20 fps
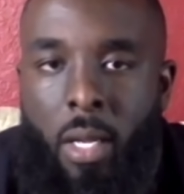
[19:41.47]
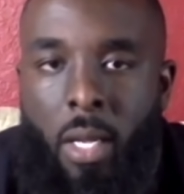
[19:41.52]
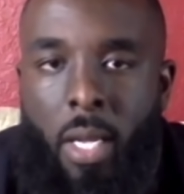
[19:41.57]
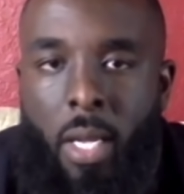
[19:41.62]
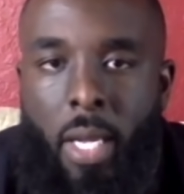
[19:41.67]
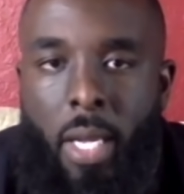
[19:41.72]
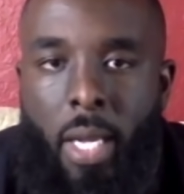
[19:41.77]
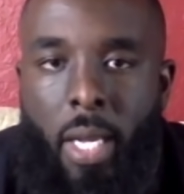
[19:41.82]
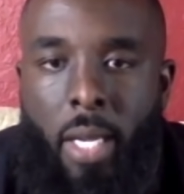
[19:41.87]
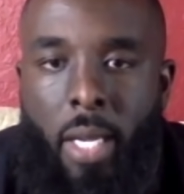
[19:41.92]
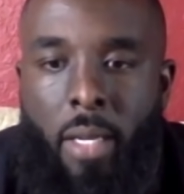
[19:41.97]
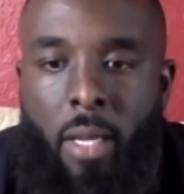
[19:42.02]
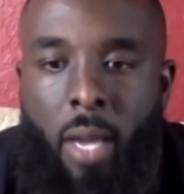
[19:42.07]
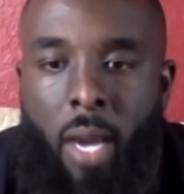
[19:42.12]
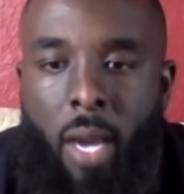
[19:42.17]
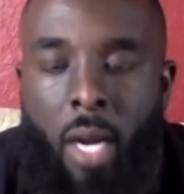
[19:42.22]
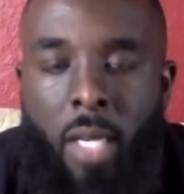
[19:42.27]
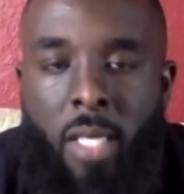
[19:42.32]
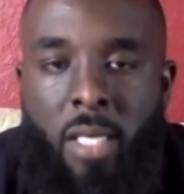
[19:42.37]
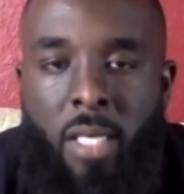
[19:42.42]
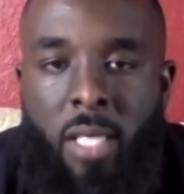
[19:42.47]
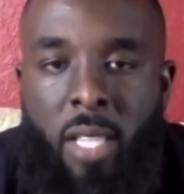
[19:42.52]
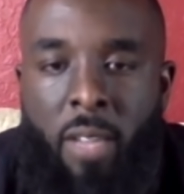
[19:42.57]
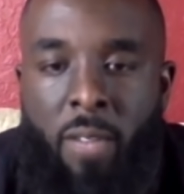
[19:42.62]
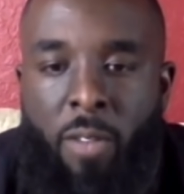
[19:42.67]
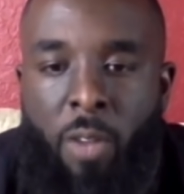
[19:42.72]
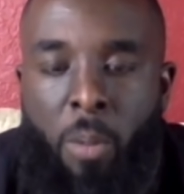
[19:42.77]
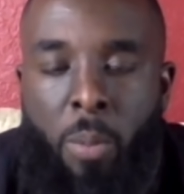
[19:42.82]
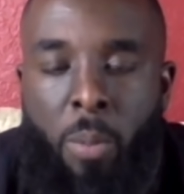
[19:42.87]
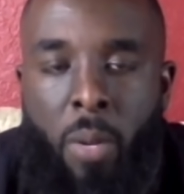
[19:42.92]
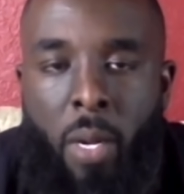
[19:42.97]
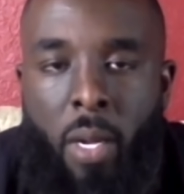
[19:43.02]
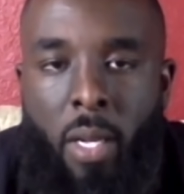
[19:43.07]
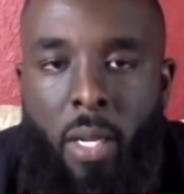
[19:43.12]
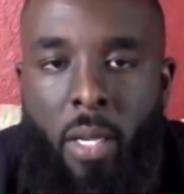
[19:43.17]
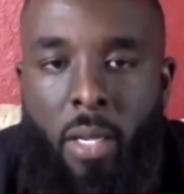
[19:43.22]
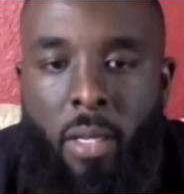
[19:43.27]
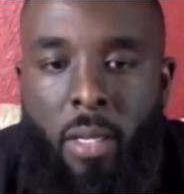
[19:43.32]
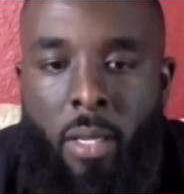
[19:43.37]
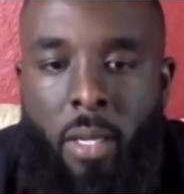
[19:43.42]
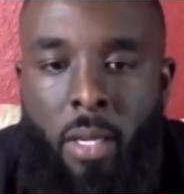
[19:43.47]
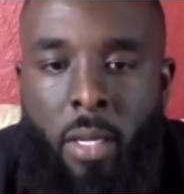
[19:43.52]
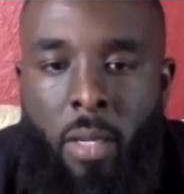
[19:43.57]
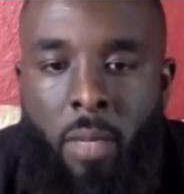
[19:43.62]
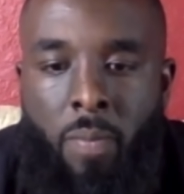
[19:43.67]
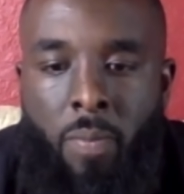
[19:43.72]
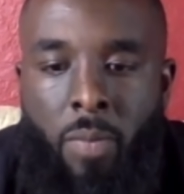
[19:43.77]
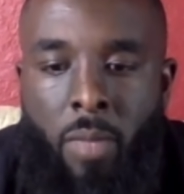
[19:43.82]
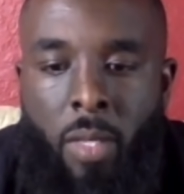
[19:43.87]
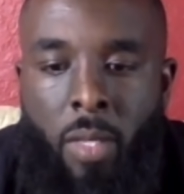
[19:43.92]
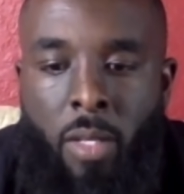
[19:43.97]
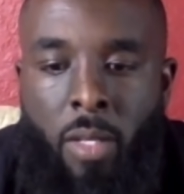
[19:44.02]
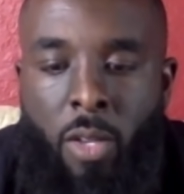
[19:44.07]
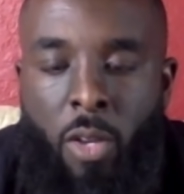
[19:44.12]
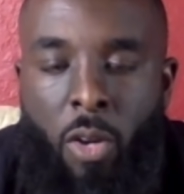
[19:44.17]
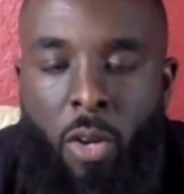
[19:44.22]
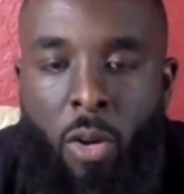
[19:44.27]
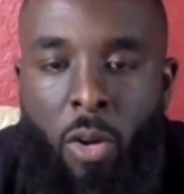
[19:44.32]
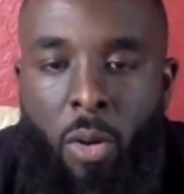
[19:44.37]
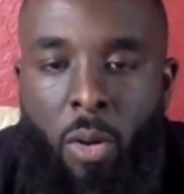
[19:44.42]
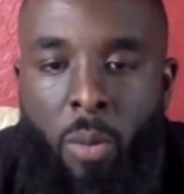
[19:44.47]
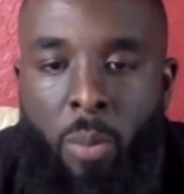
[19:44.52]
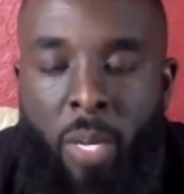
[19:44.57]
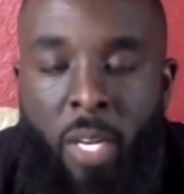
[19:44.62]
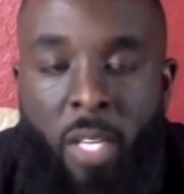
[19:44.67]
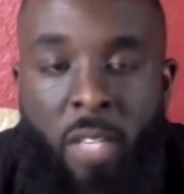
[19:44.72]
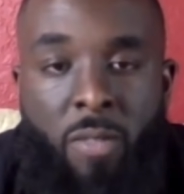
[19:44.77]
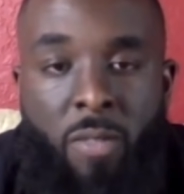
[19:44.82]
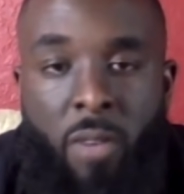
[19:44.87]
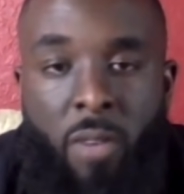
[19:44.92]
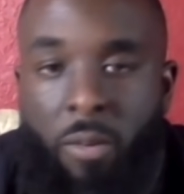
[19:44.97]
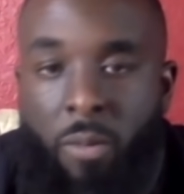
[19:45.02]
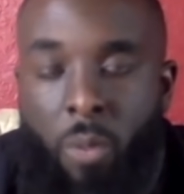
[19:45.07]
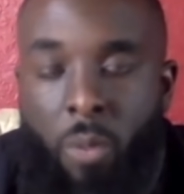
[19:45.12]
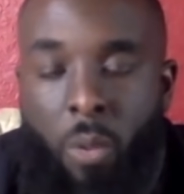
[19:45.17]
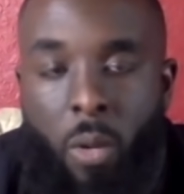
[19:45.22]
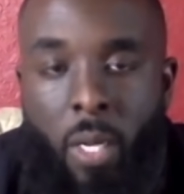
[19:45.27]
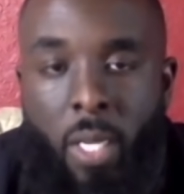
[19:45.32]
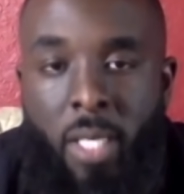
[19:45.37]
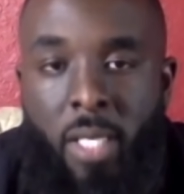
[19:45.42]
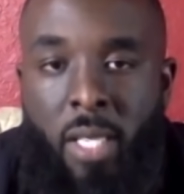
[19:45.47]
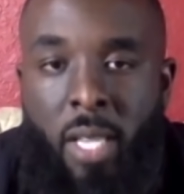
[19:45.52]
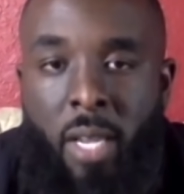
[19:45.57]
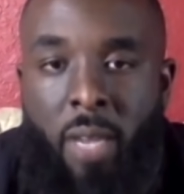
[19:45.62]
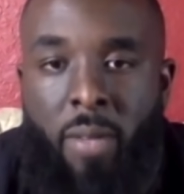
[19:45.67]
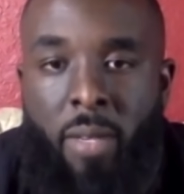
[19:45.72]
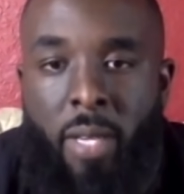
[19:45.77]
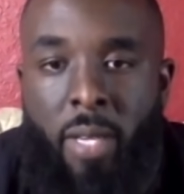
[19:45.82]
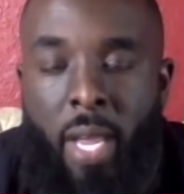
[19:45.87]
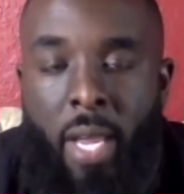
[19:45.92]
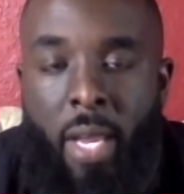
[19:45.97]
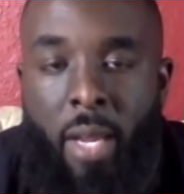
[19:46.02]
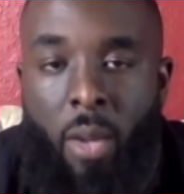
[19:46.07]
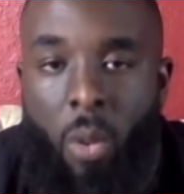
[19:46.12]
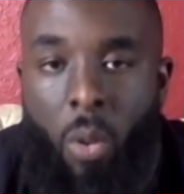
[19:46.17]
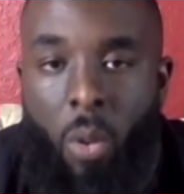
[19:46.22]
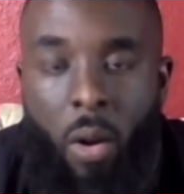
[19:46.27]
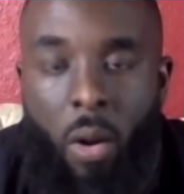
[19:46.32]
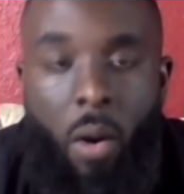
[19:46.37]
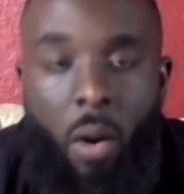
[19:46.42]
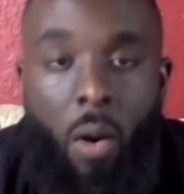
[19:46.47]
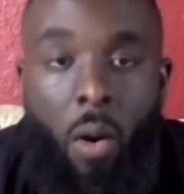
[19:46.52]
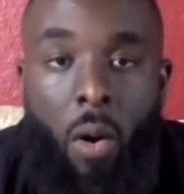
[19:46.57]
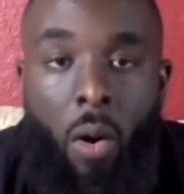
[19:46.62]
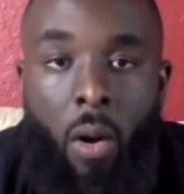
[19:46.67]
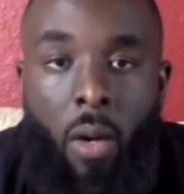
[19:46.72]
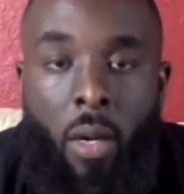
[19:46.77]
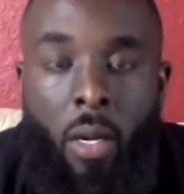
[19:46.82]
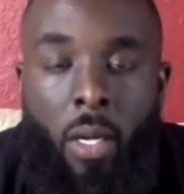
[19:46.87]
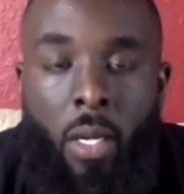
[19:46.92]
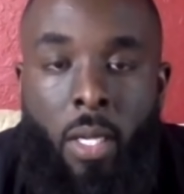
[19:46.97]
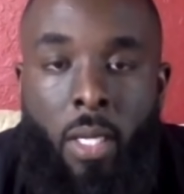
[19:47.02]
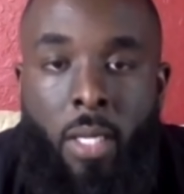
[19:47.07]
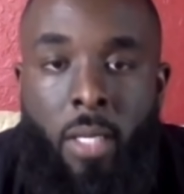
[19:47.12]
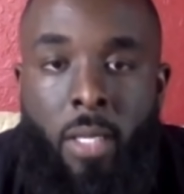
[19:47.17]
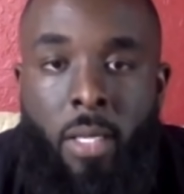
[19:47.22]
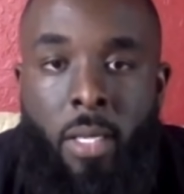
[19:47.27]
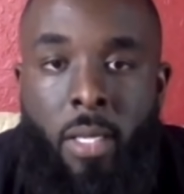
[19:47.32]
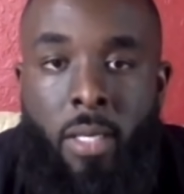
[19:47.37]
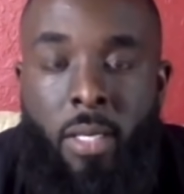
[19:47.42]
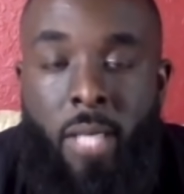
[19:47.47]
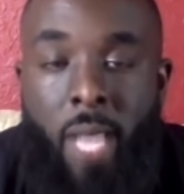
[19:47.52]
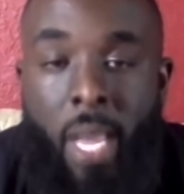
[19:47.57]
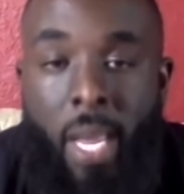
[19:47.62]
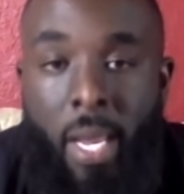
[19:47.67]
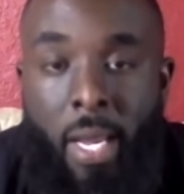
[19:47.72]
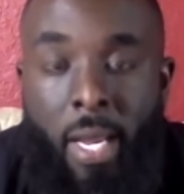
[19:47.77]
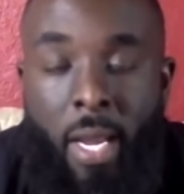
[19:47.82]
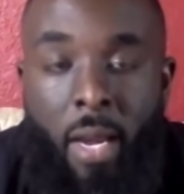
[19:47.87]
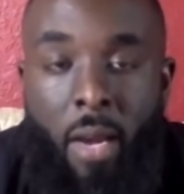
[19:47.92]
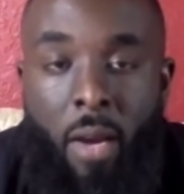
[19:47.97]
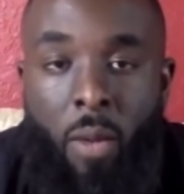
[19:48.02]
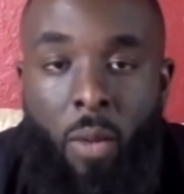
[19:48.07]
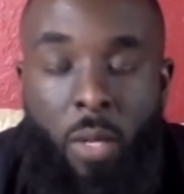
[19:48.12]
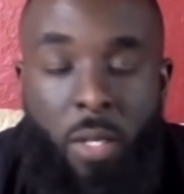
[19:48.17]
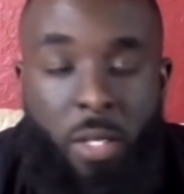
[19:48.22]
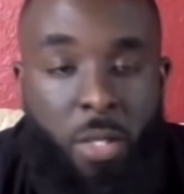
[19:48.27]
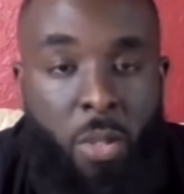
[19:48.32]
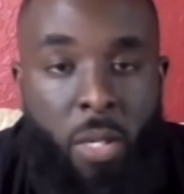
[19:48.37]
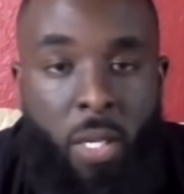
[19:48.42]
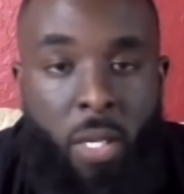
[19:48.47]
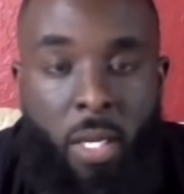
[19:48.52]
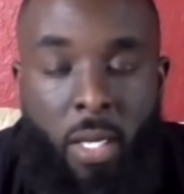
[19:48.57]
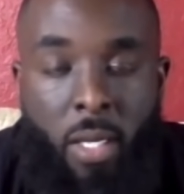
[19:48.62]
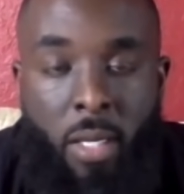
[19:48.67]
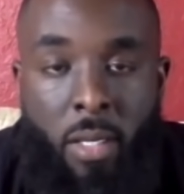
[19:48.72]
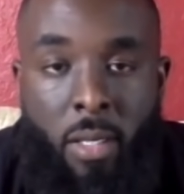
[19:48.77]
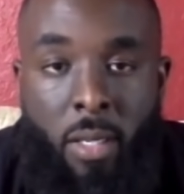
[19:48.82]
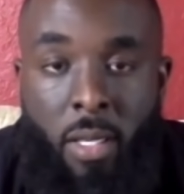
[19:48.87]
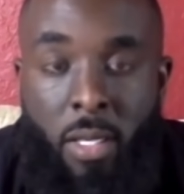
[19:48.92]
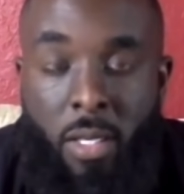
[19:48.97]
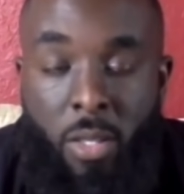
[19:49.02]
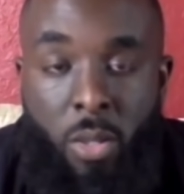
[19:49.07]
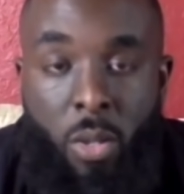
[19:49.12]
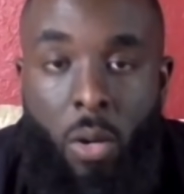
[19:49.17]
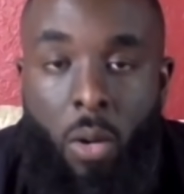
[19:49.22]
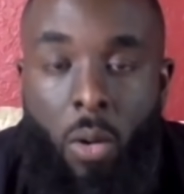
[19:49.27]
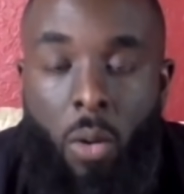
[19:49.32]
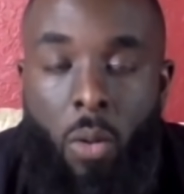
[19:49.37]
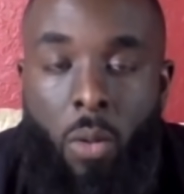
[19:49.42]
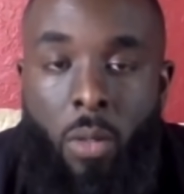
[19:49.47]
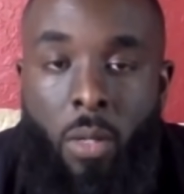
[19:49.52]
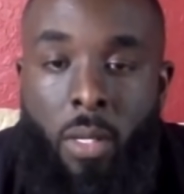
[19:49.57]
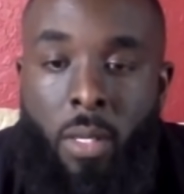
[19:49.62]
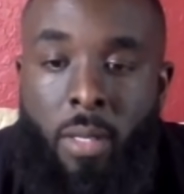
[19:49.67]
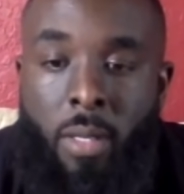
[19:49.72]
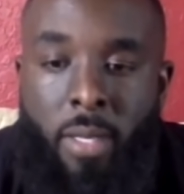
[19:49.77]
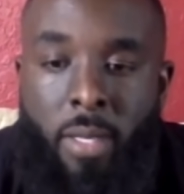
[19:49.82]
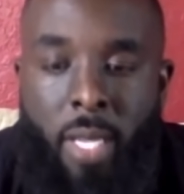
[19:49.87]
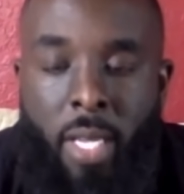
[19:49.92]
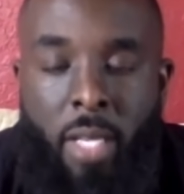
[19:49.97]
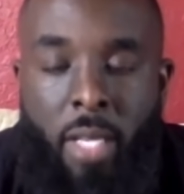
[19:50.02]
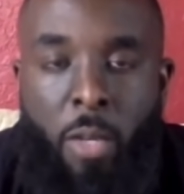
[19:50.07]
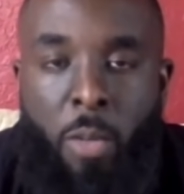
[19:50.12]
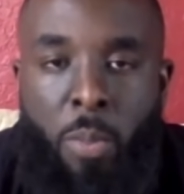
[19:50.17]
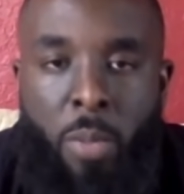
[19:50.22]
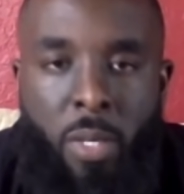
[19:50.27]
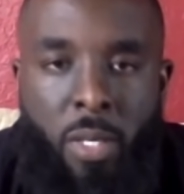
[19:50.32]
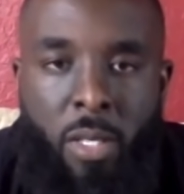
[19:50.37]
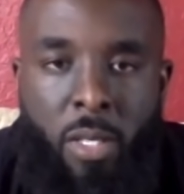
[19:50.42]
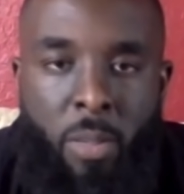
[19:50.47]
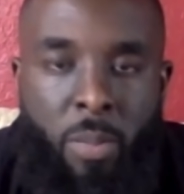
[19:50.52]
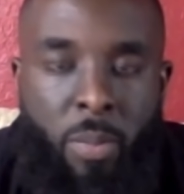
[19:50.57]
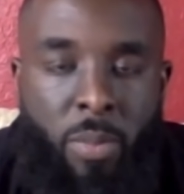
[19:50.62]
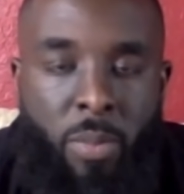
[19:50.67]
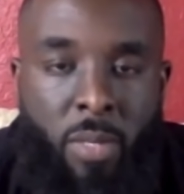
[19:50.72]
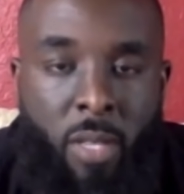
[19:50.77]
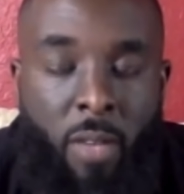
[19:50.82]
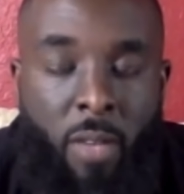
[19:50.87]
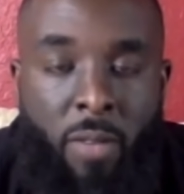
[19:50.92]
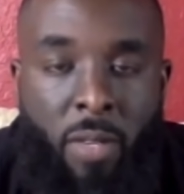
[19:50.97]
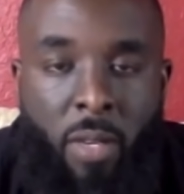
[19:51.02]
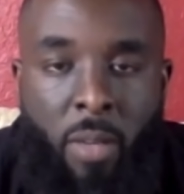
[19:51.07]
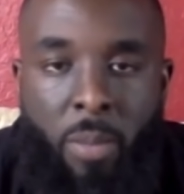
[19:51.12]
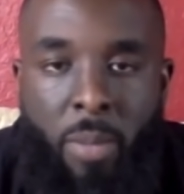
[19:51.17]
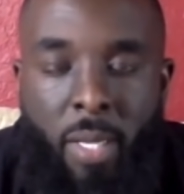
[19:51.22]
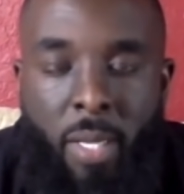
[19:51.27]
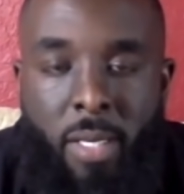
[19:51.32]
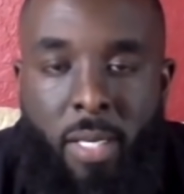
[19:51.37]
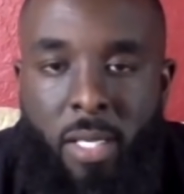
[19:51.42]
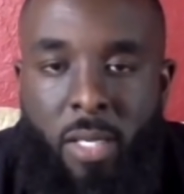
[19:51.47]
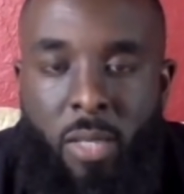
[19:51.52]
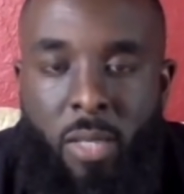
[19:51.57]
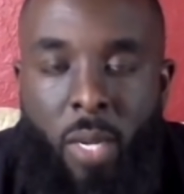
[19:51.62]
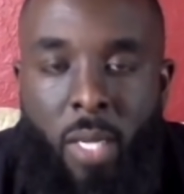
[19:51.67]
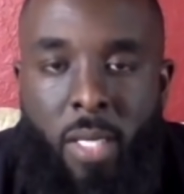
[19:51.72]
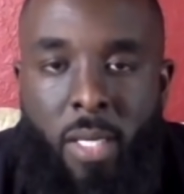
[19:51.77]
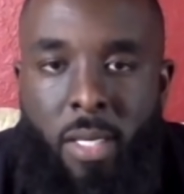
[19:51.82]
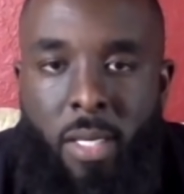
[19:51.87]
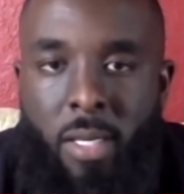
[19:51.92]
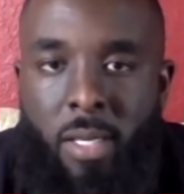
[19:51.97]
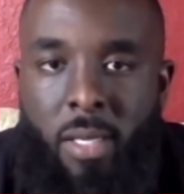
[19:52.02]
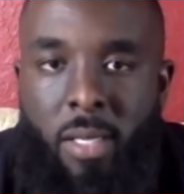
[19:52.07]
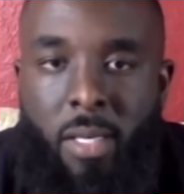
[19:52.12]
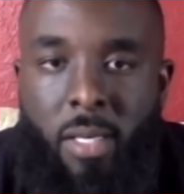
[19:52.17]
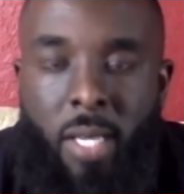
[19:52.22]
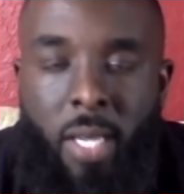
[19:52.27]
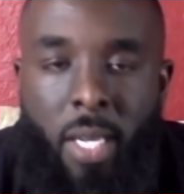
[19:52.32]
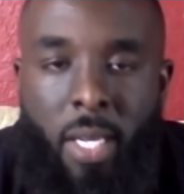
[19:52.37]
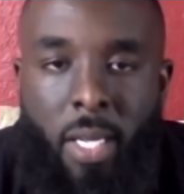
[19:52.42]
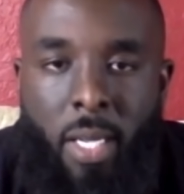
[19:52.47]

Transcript: And honestly, if you're putting your best foot forward each and every day, going hard, taking care of what you can control, then you put yourself in the best situation to succeed.